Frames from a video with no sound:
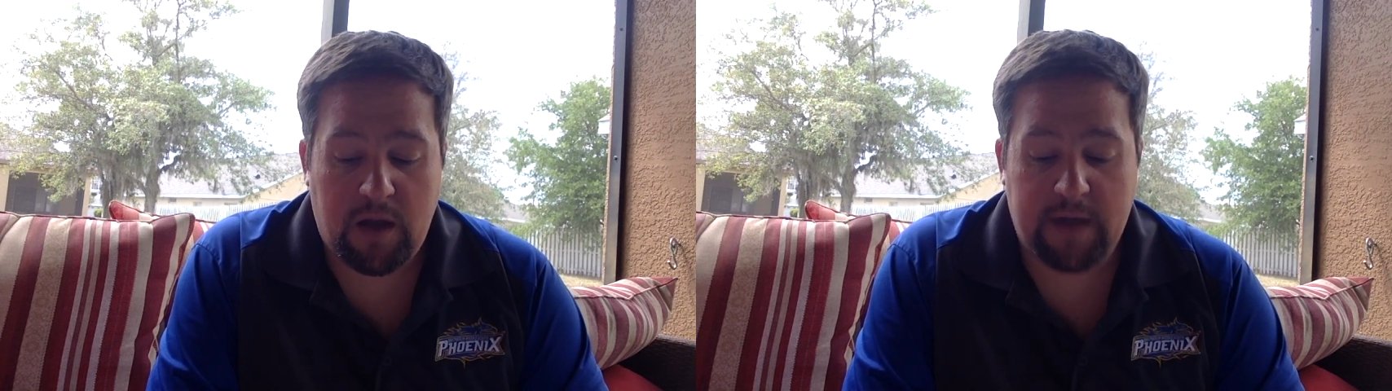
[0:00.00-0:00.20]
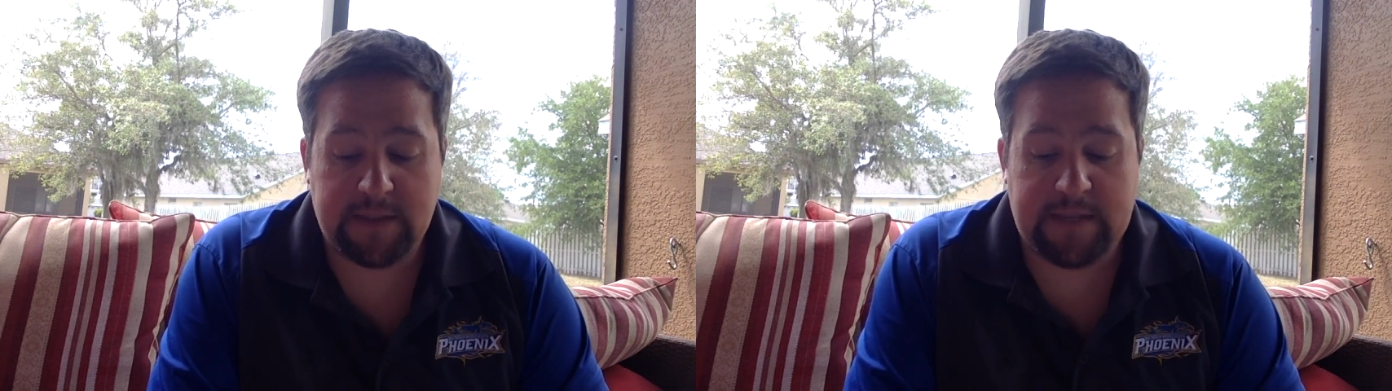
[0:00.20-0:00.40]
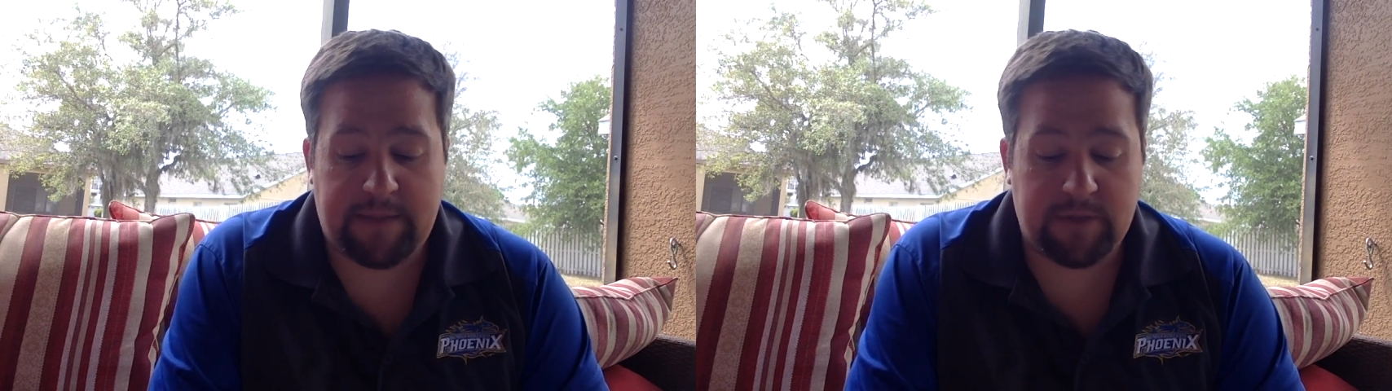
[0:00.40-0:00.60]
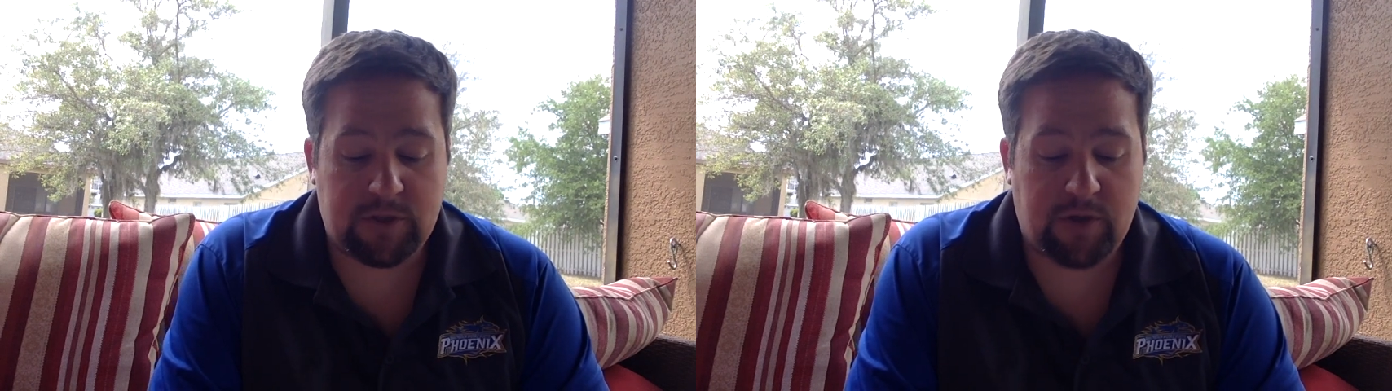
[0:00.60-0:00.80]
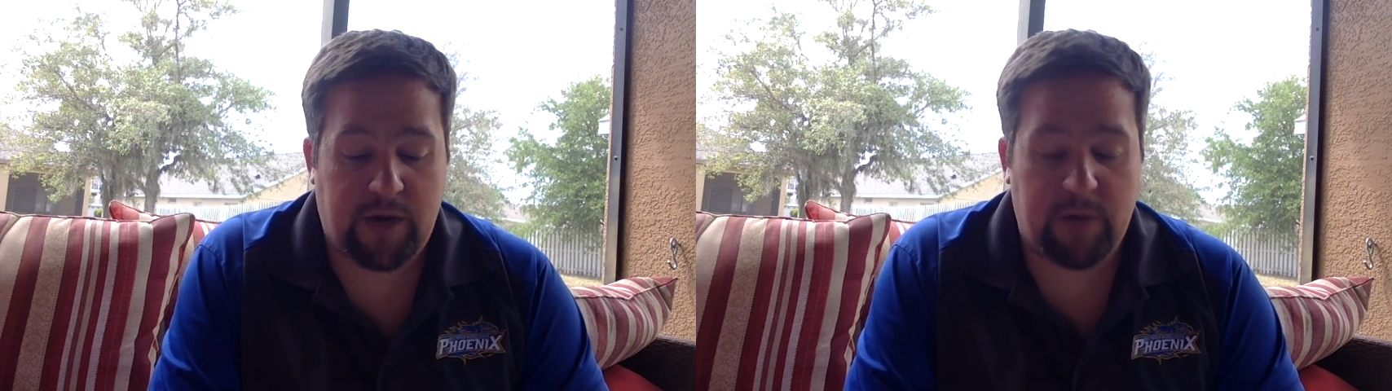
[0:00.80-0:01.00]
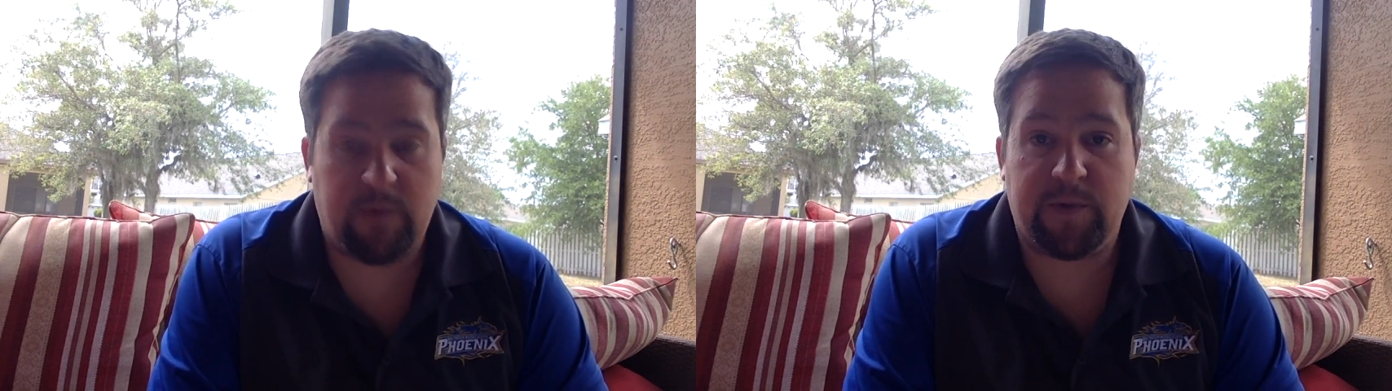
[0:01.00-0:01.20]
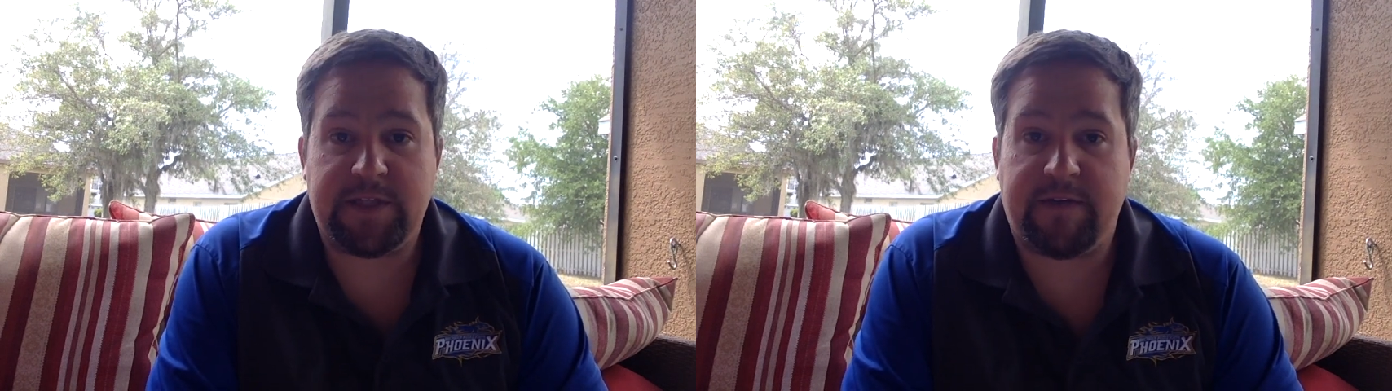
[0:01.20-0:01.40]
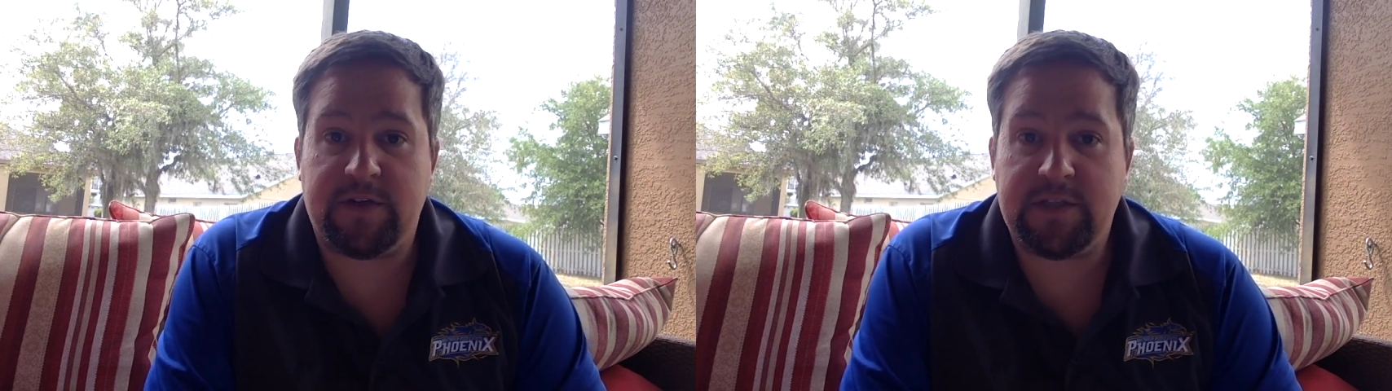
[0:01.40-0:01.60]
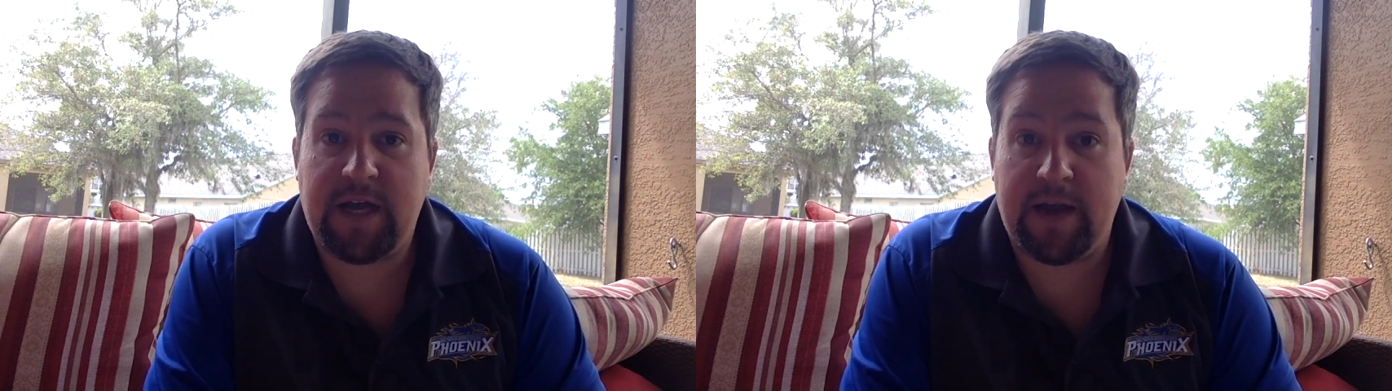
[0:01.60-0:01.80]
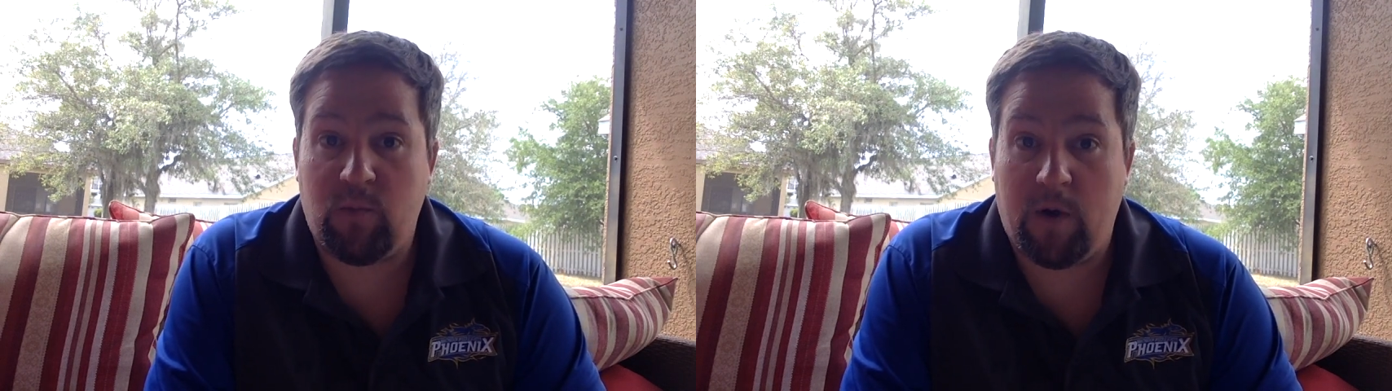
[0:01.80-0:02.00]
and establish trade with whichever
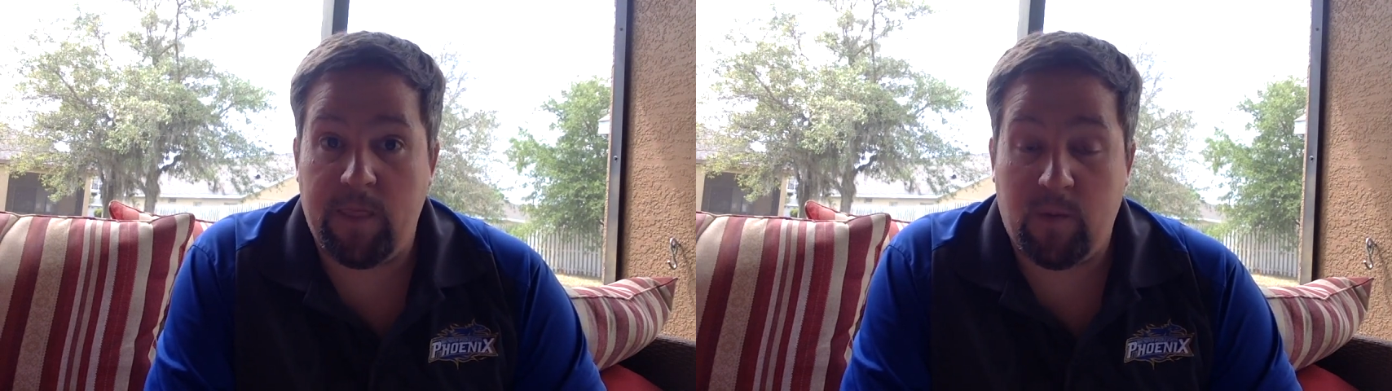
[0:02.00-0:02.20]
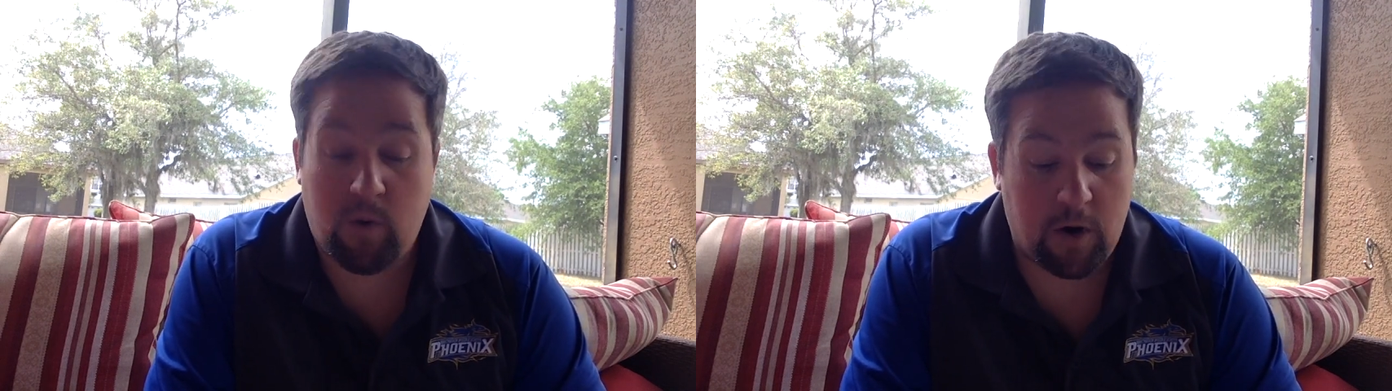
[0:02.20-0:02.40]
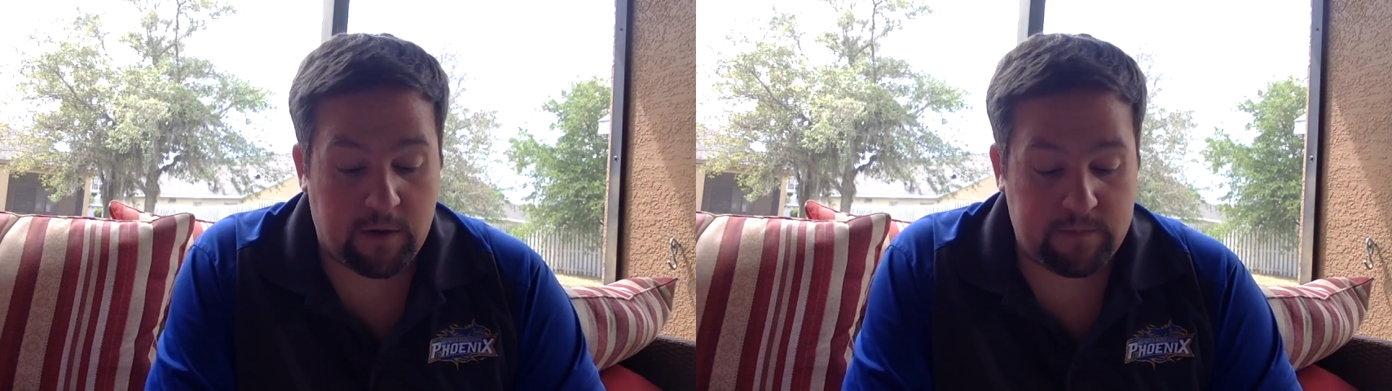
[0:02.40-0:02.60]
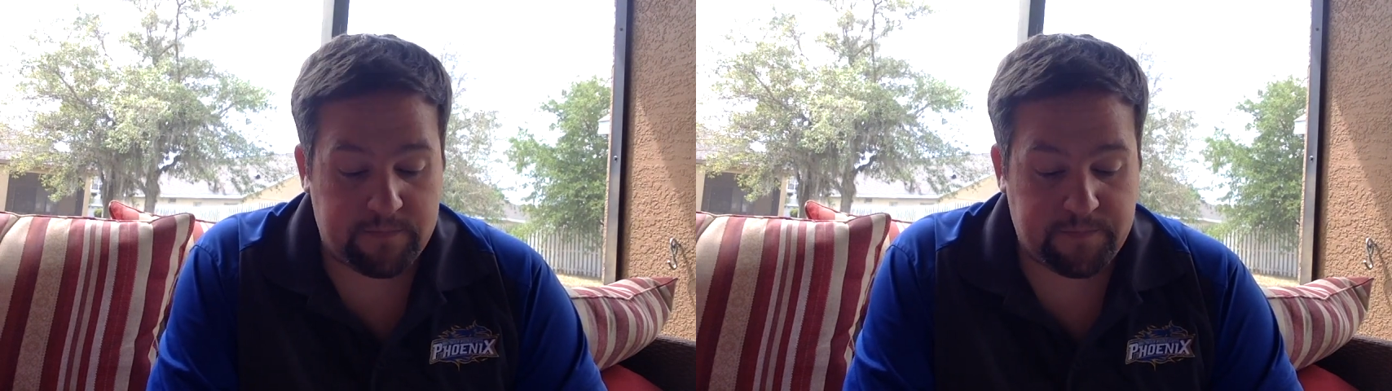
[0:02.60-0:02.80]
side won the war.